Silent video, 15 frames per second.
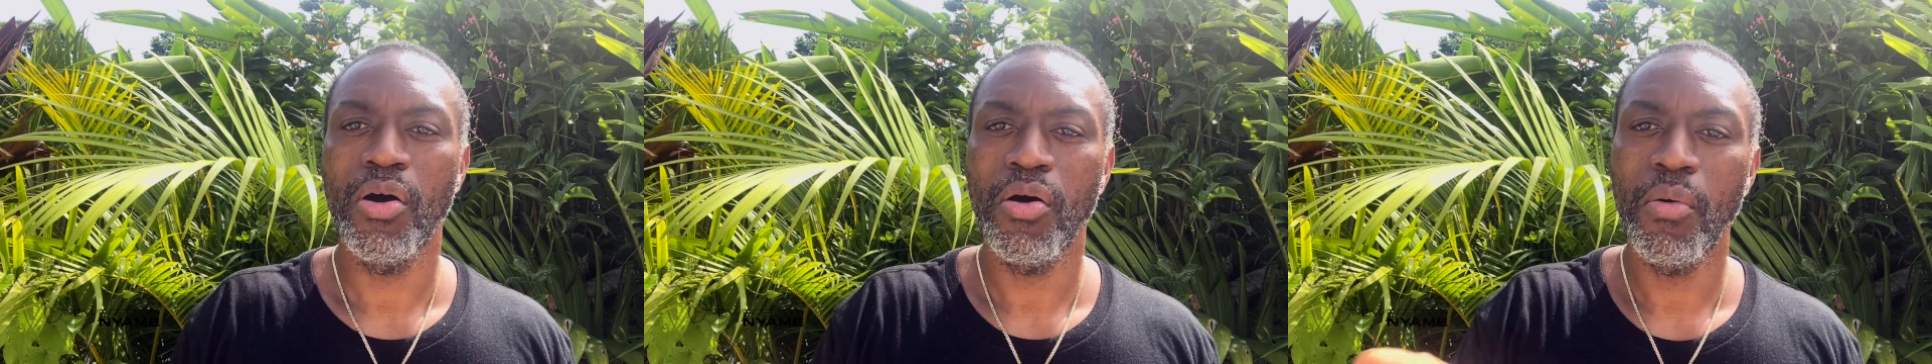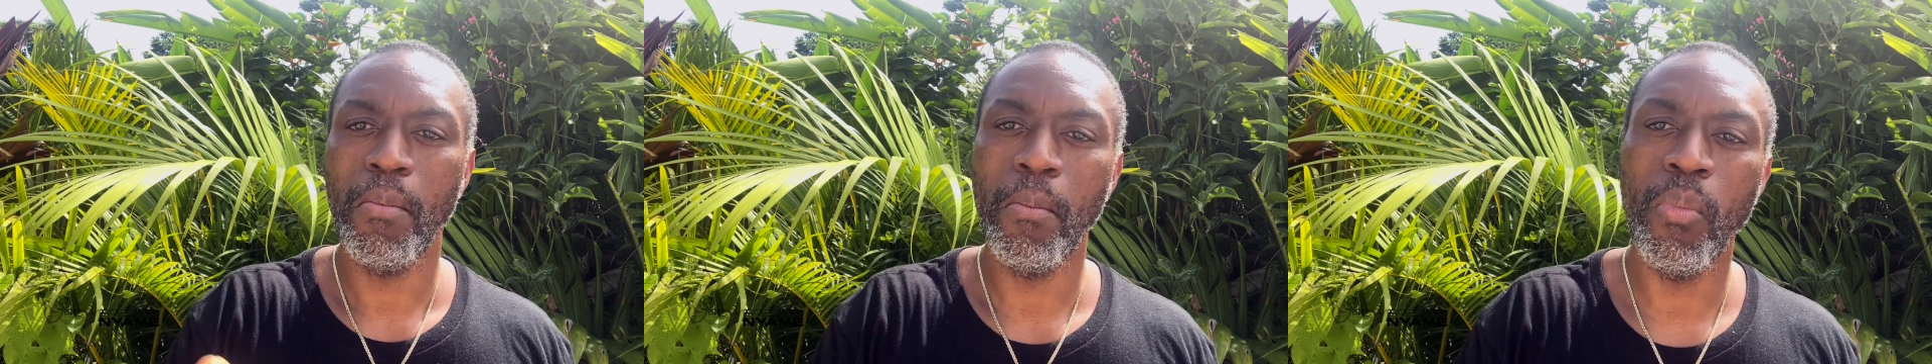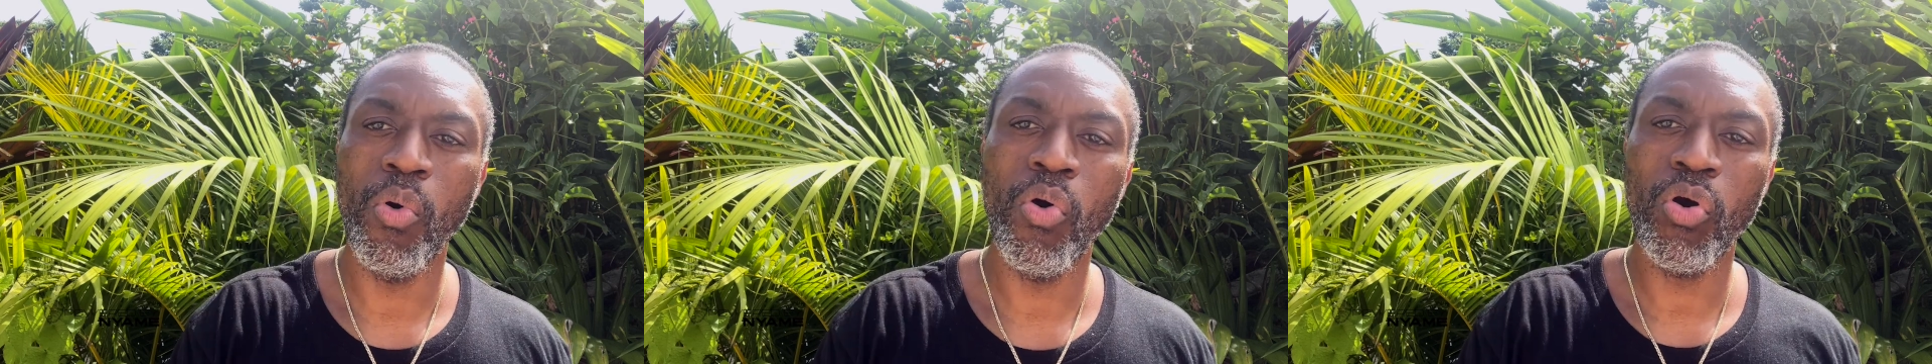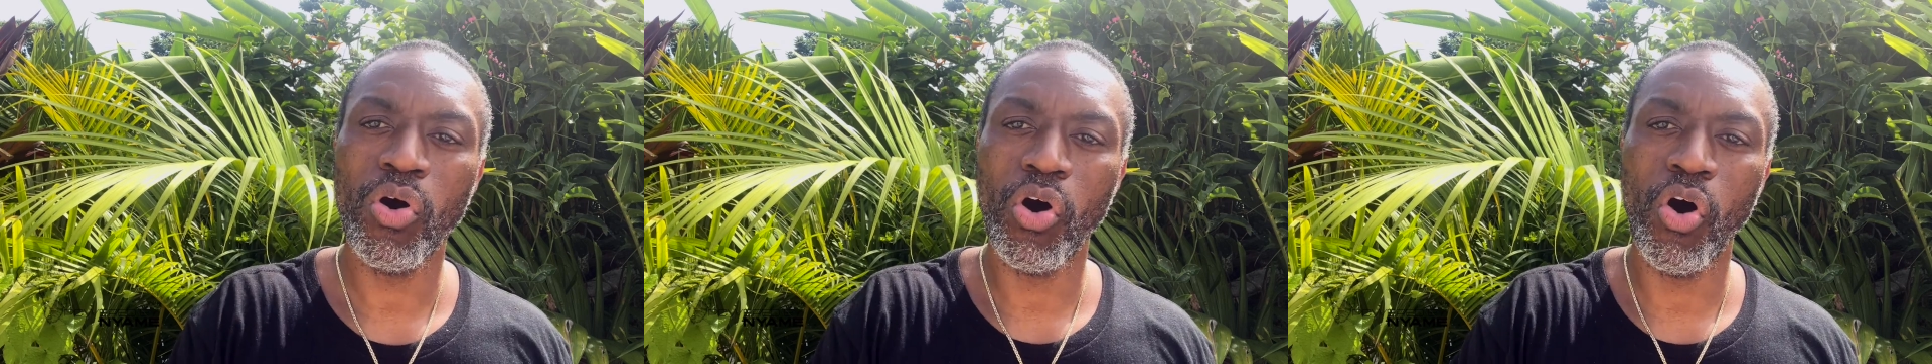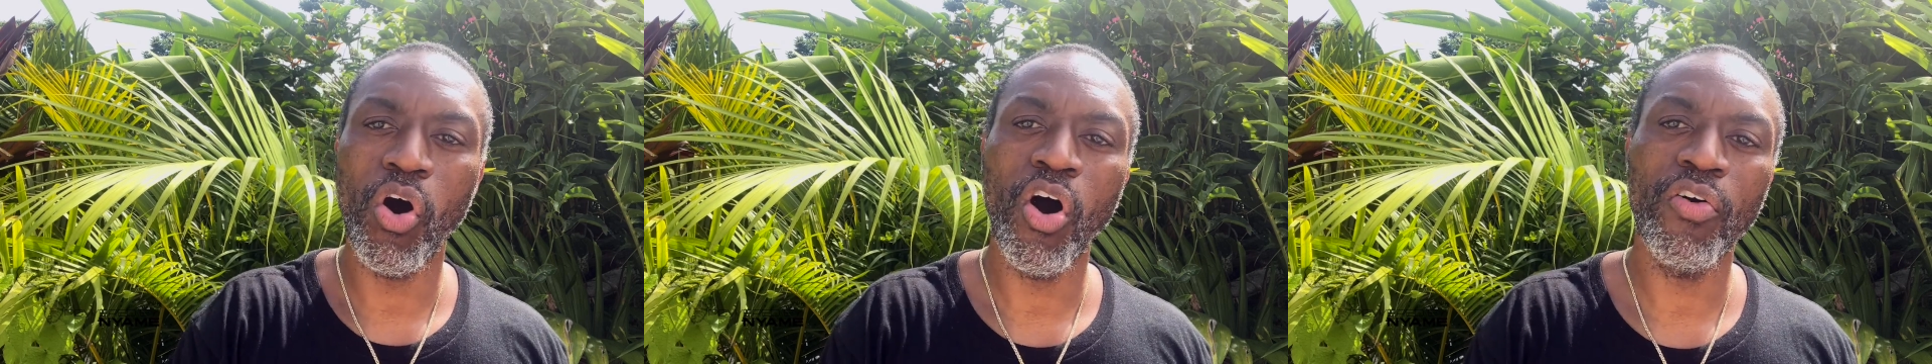More
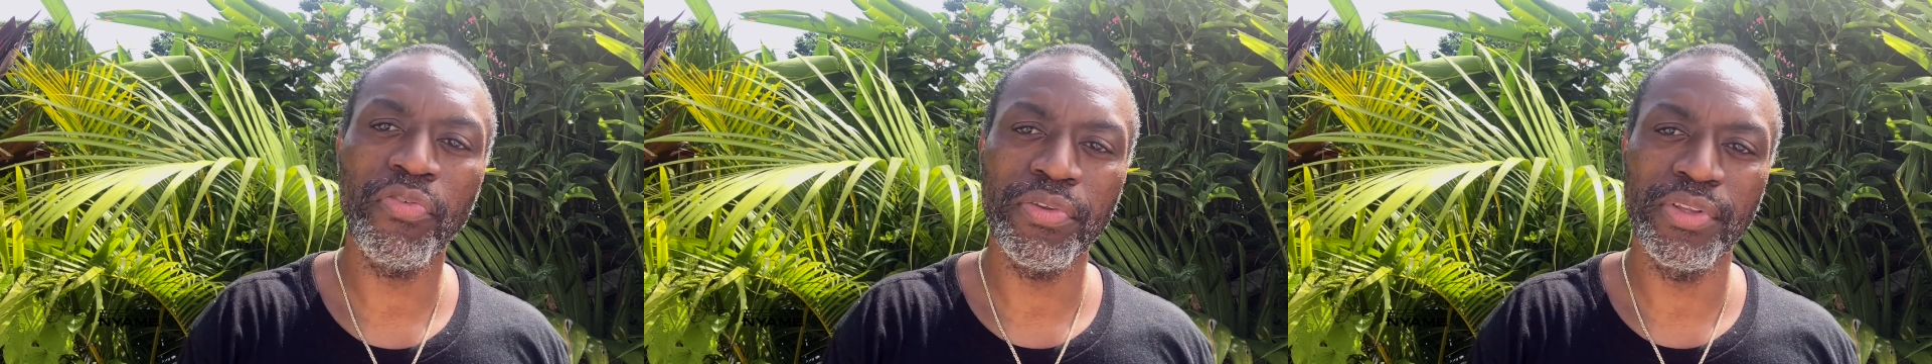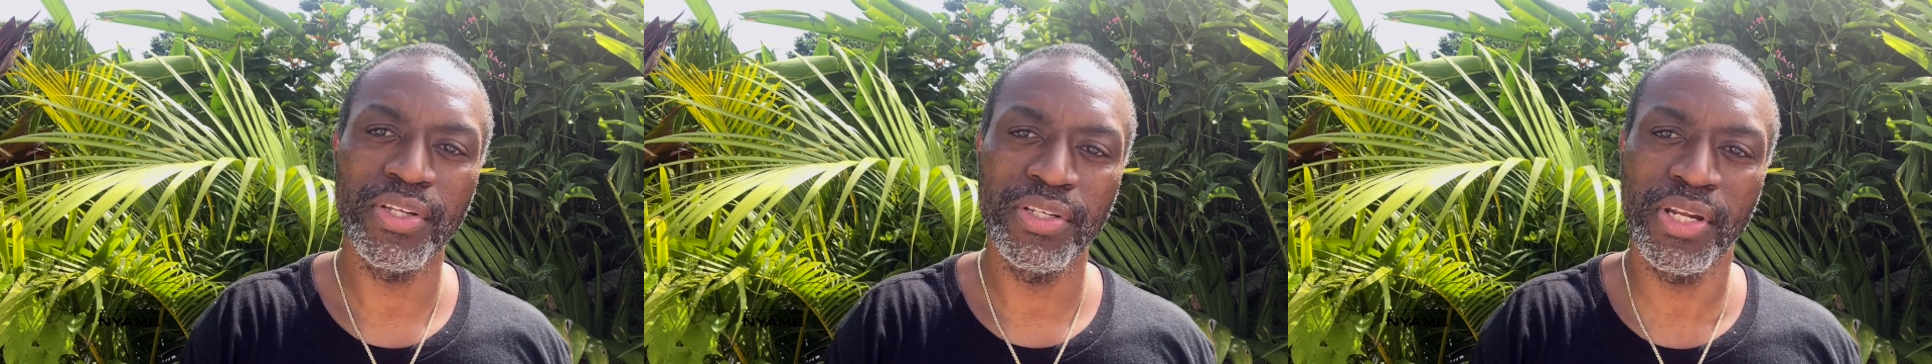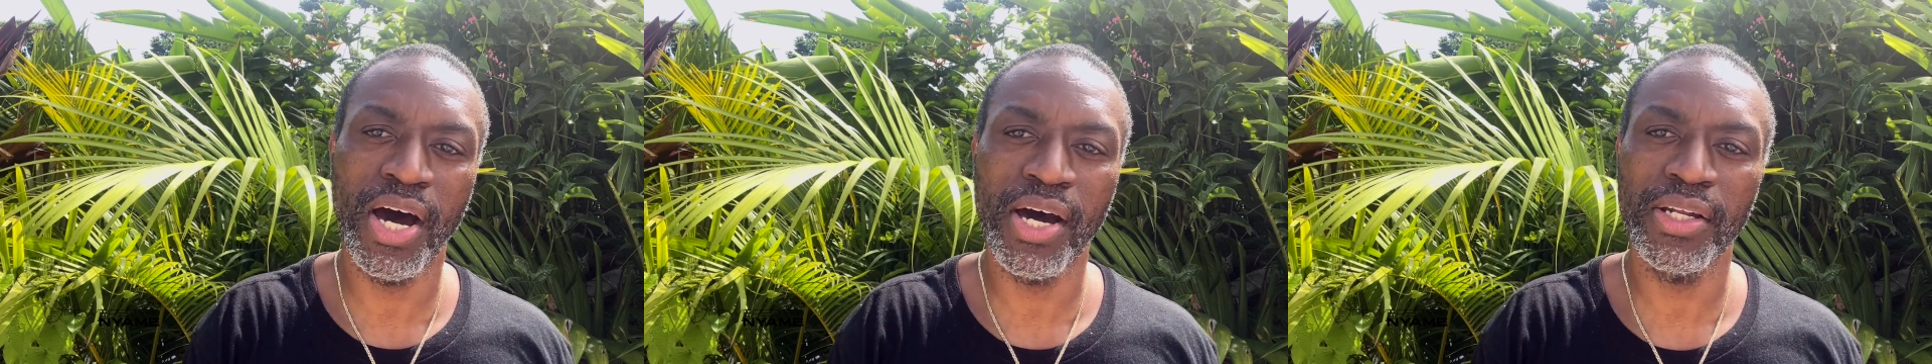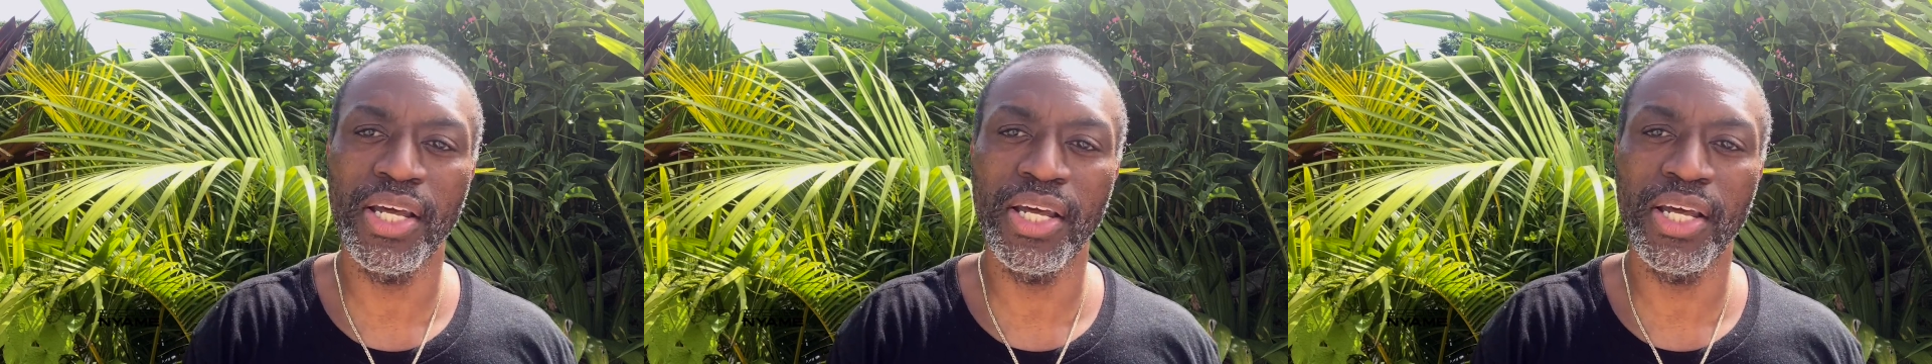often than not,